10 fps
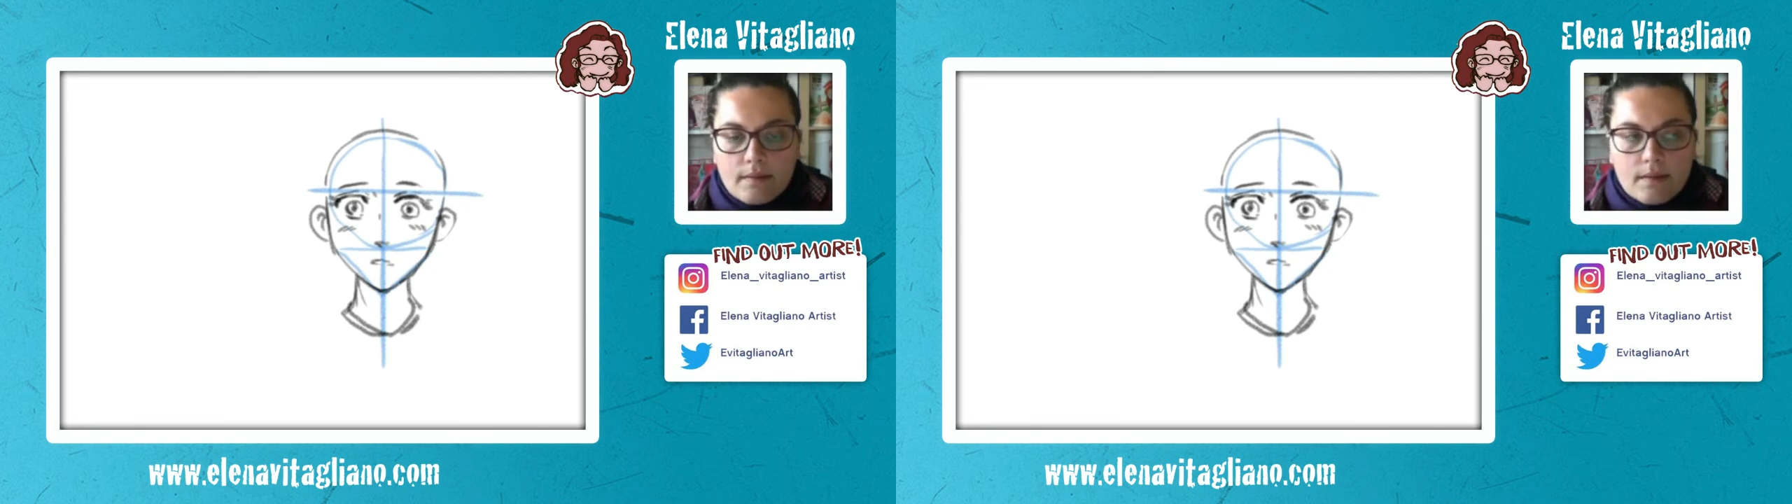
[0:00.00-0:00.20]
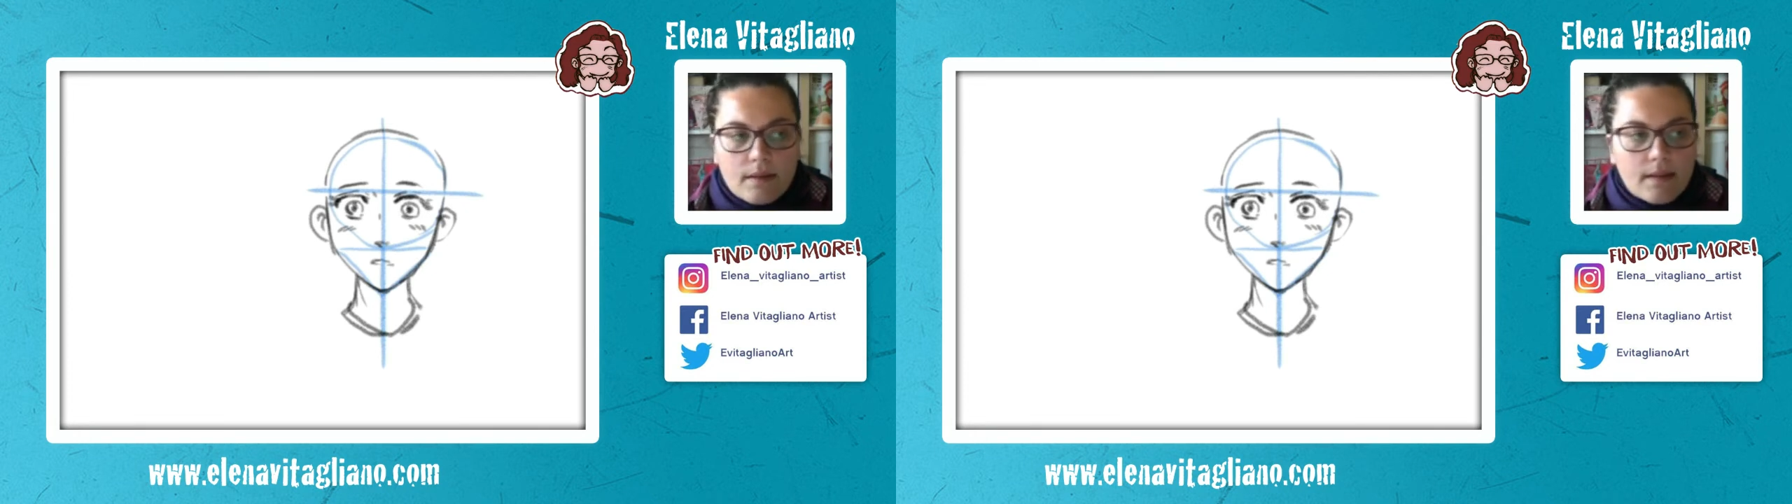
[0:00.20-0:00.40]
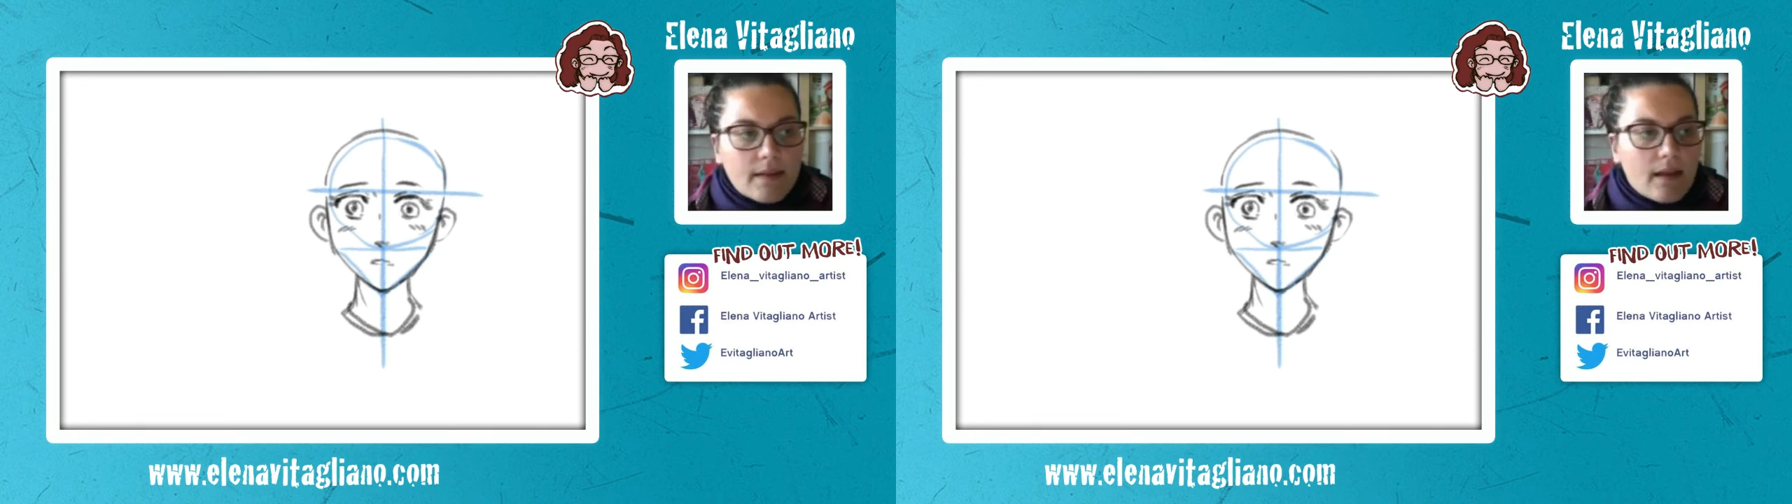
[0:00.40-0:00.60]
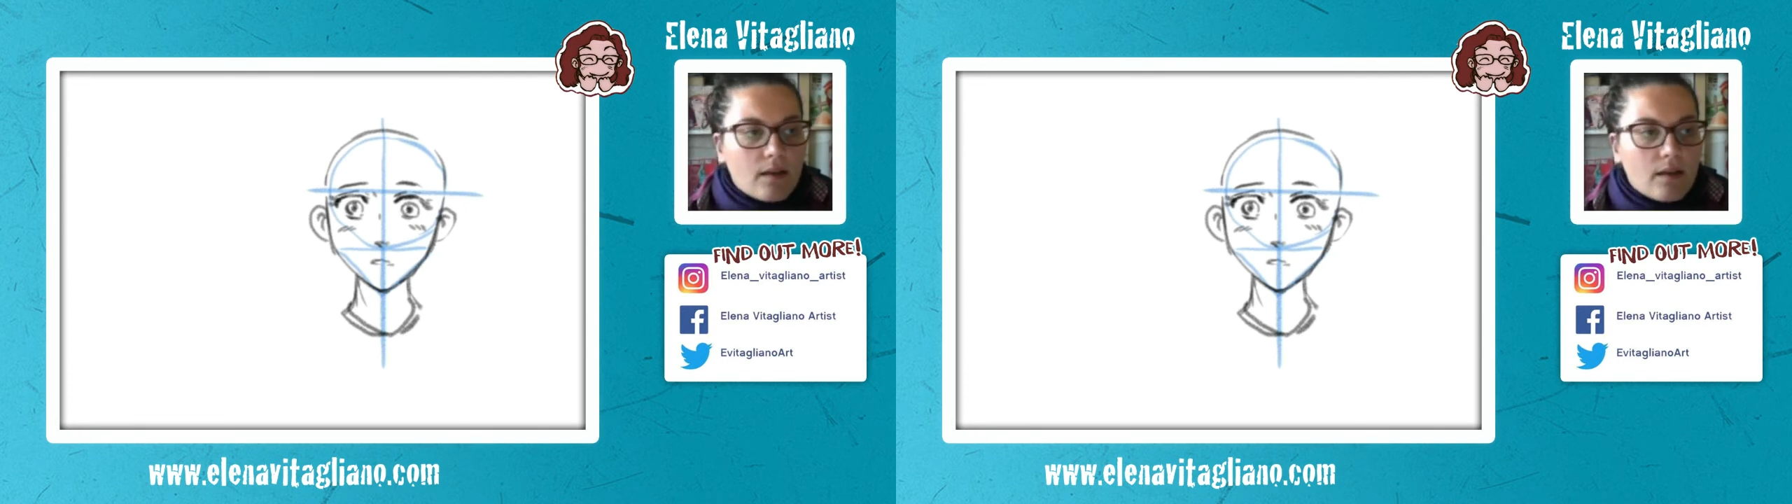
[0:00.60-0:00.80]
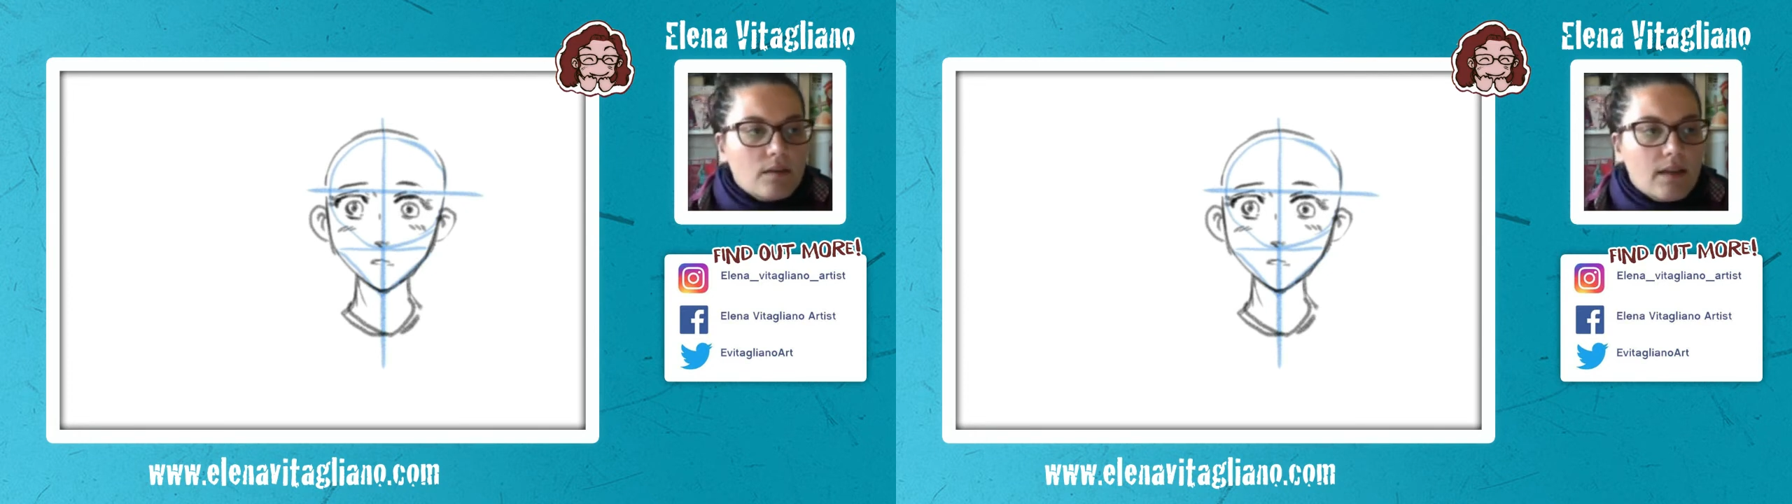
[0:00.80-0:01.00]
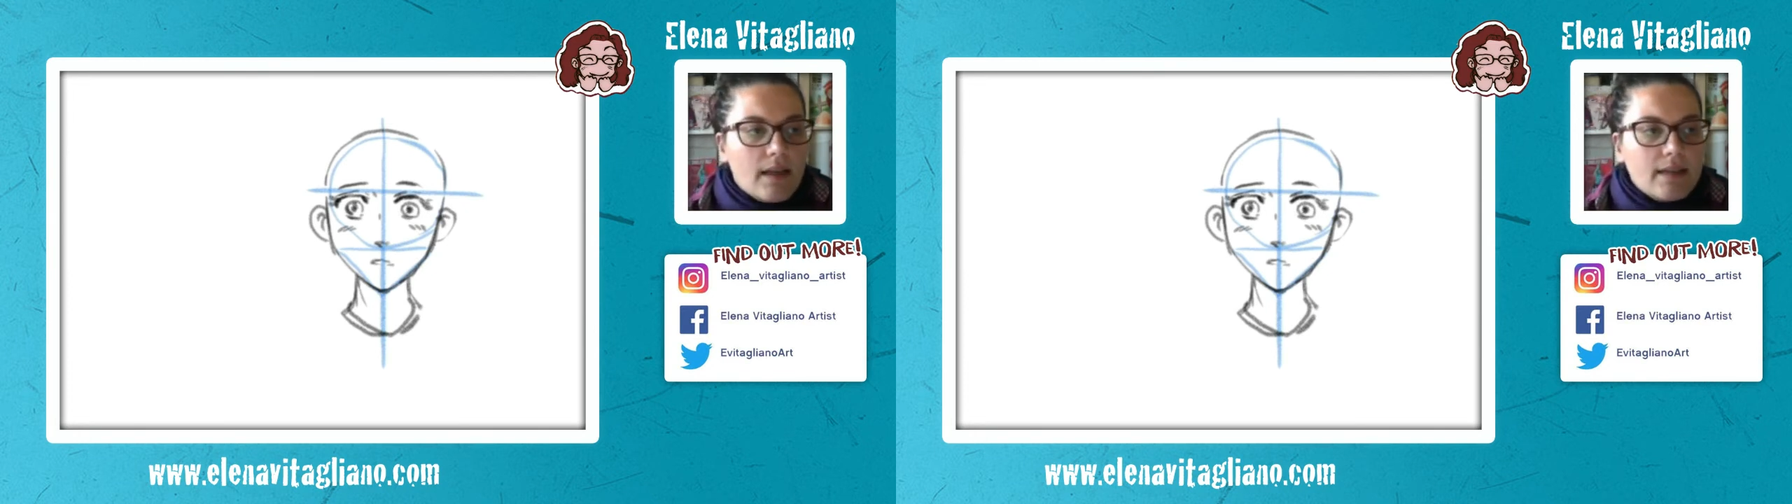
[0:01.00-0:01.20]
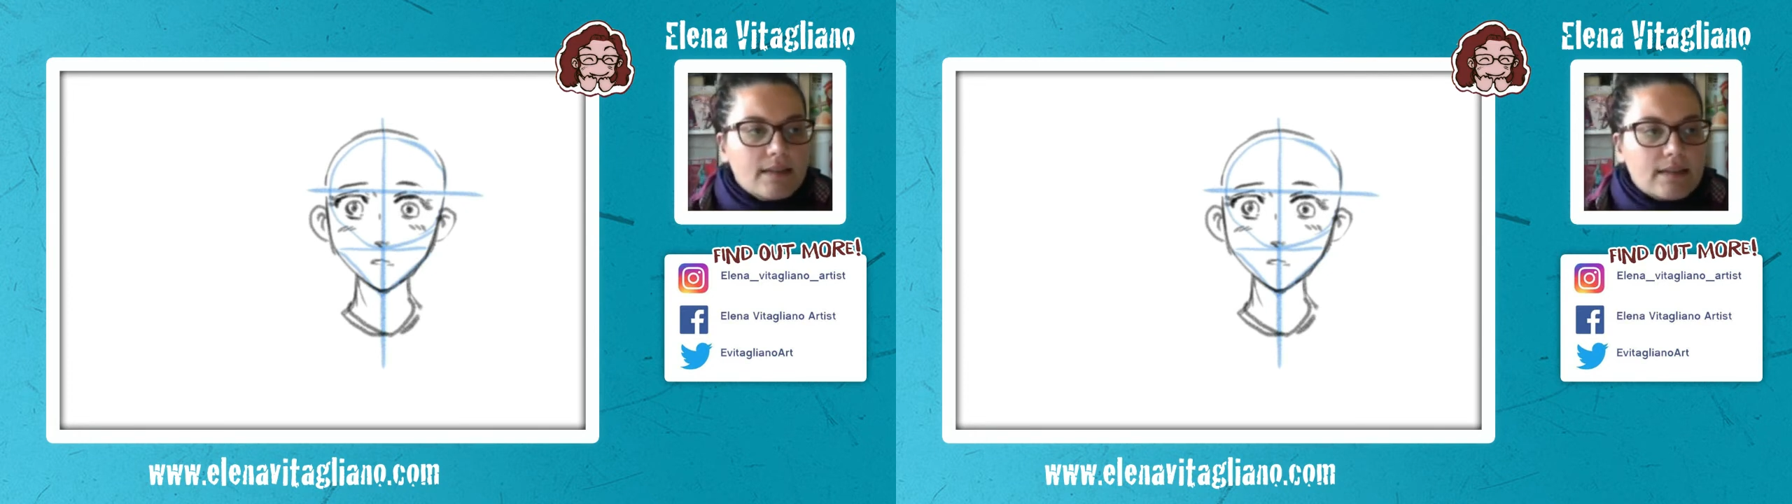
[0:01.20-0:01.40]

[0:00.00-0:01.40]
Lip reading: And now let's